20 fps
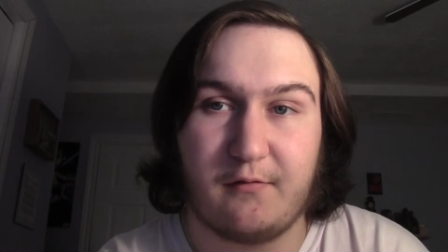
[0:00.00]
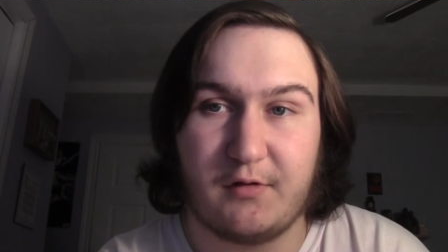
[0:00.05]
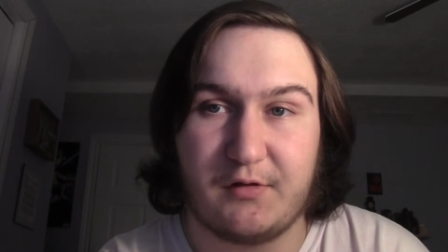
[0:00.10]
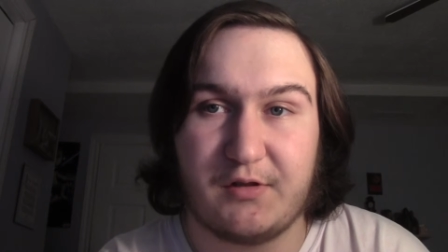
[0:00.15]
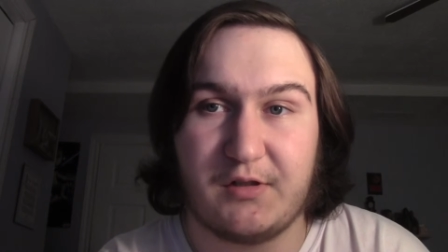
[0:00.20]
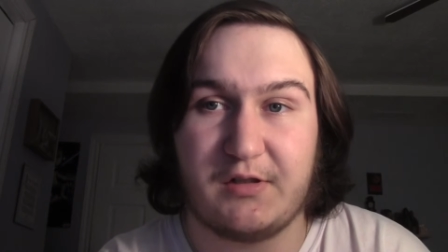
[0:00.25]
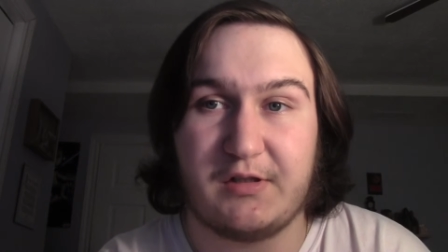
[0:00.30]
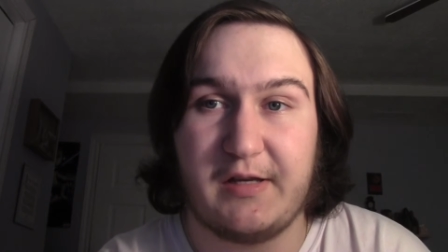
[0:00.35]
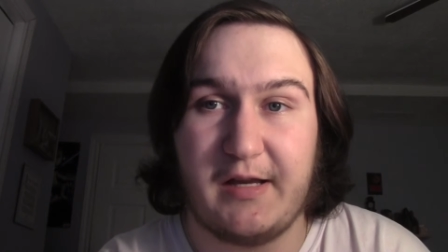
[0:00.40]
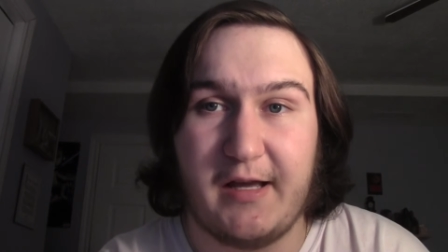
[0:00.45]

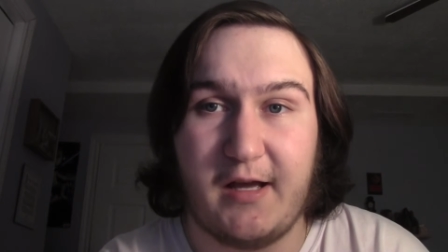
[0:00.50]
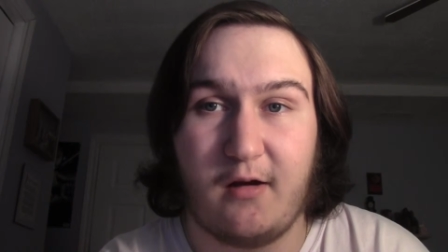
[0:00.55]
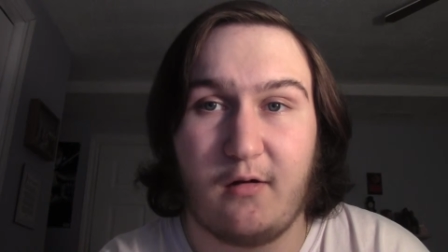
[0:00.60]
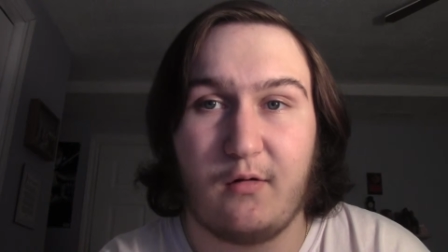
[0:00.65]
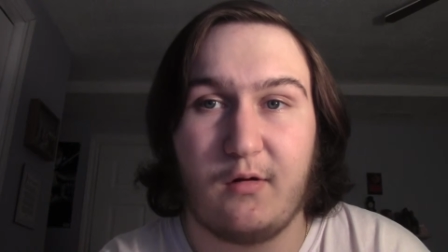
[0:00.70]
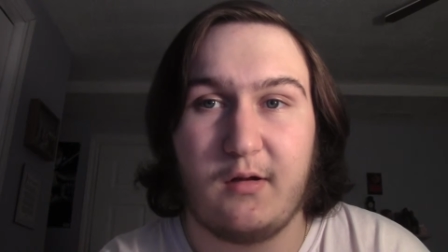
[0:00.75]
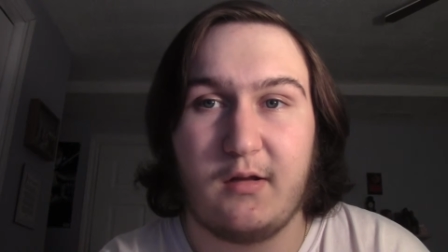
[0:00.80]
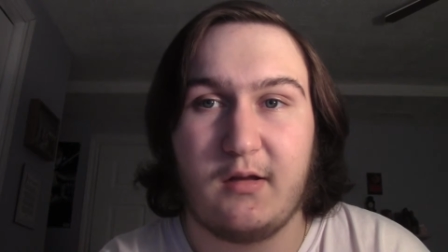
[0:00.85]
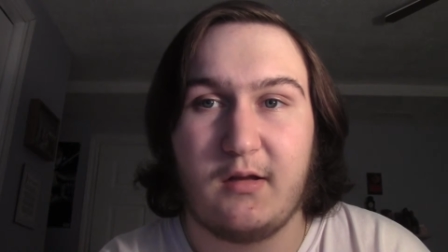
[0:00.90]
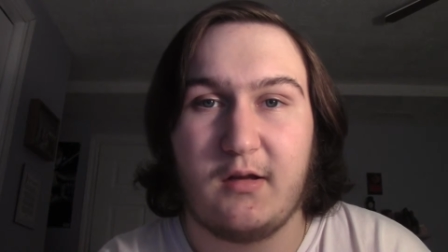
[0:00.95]
which is
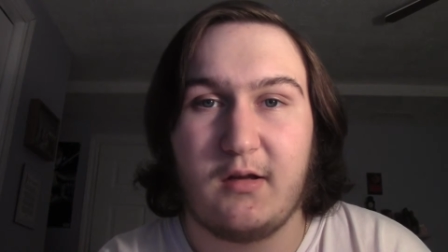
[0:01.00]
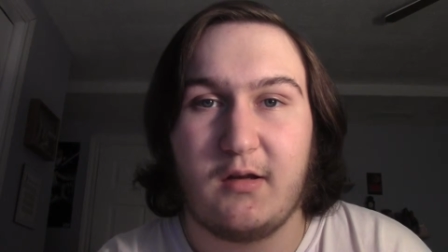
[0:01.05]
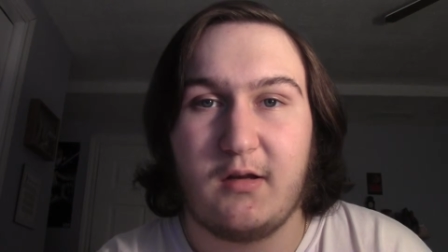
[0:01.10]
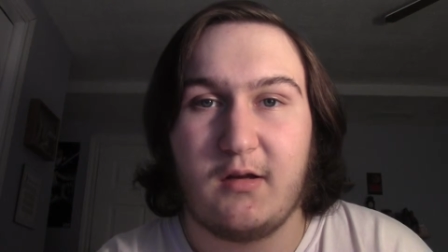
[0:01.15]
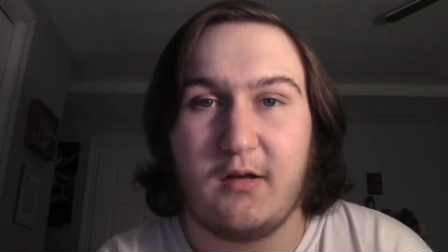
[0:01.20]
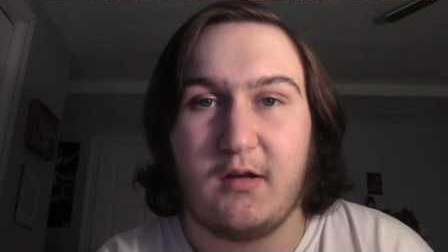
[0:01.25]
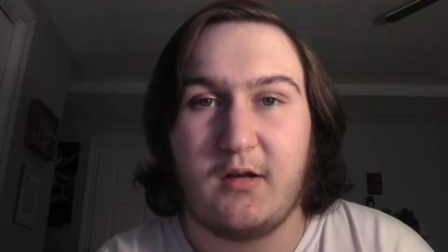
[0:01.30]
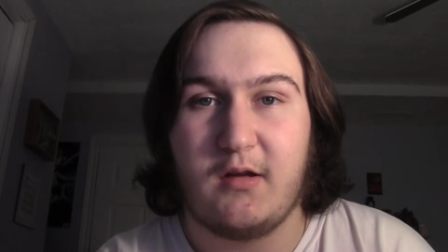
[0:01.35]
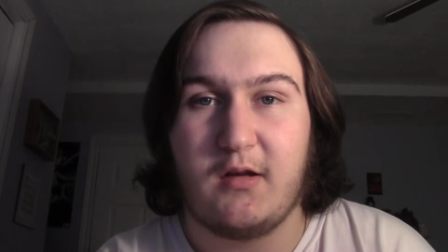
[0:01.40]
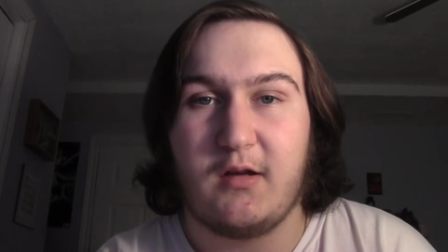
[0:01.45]
now.
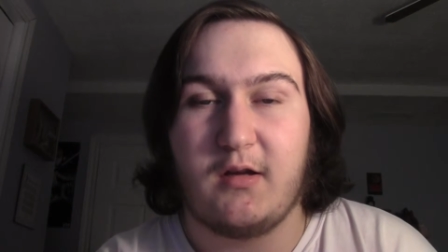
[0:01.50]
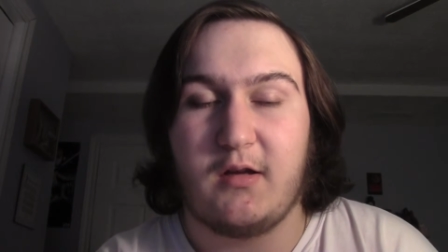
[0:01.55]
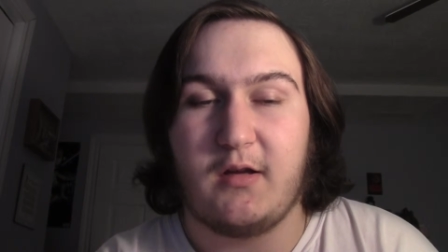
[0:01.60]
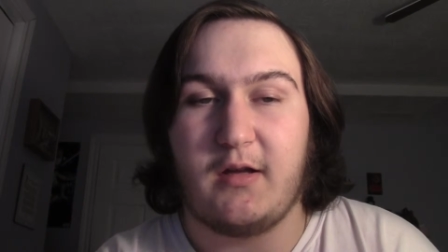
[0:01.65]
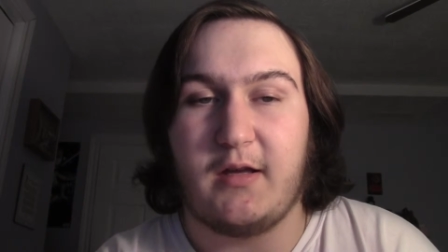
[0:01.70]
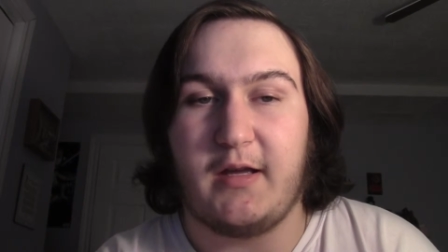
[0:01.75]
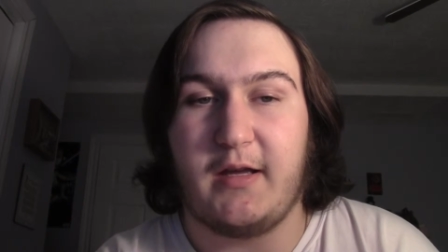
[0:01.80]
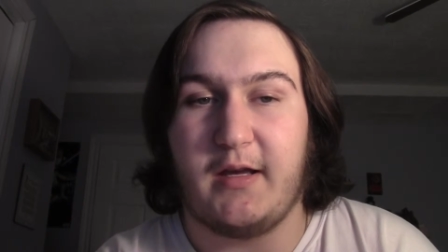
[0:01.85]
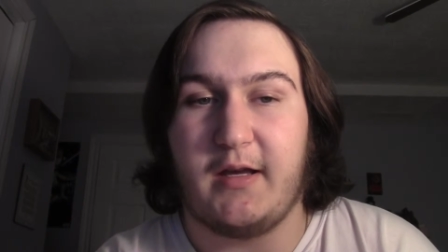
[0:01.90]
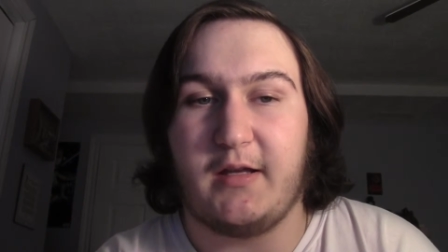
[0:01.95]

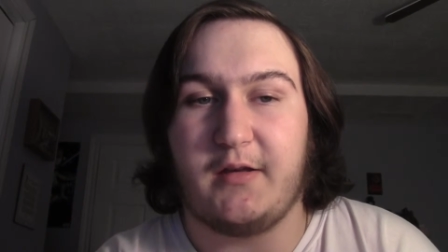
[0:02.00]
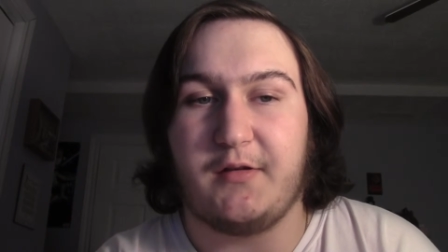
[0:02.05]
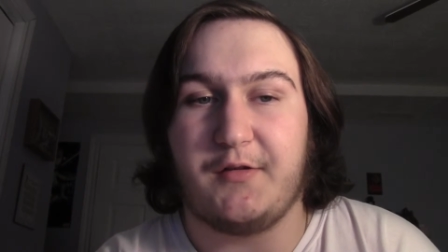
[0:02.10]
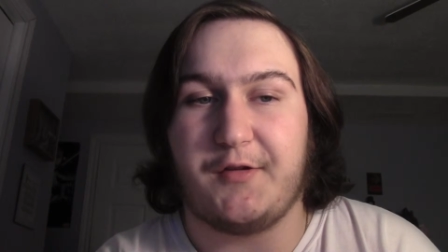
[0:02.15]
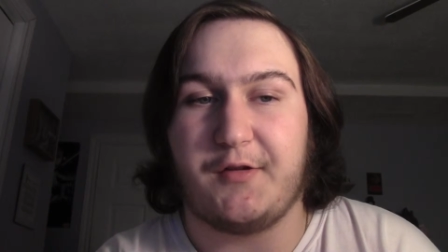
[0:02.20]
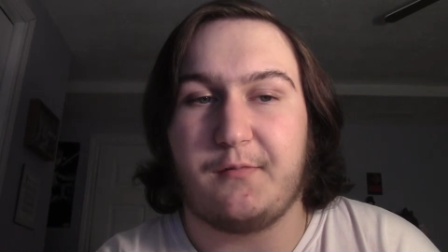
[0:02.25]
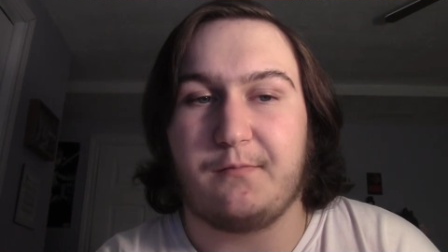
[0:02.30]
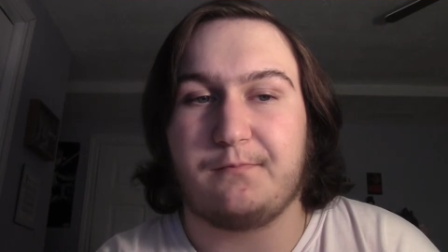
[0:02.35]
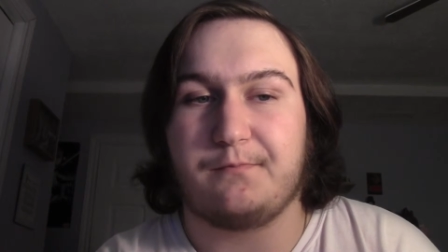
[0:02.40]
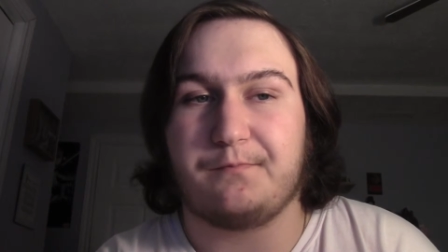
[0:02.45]

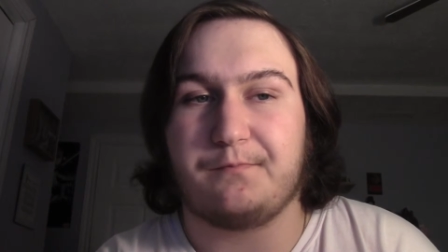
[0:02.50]
And